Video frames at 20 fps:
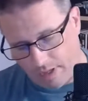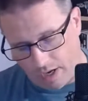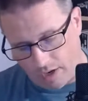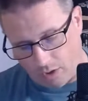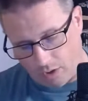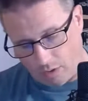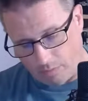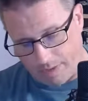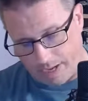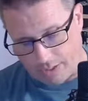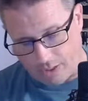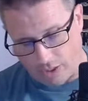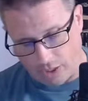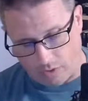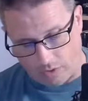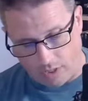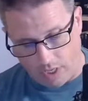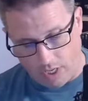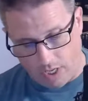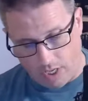I don't know, bad
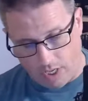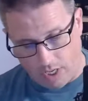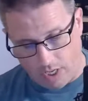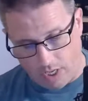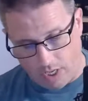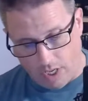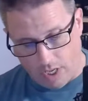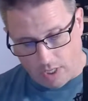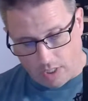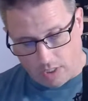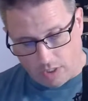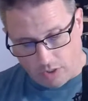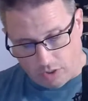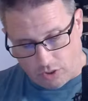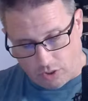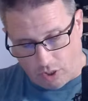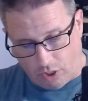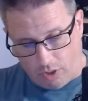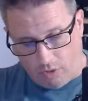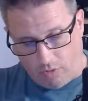joke.
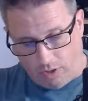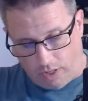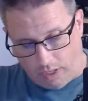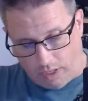So,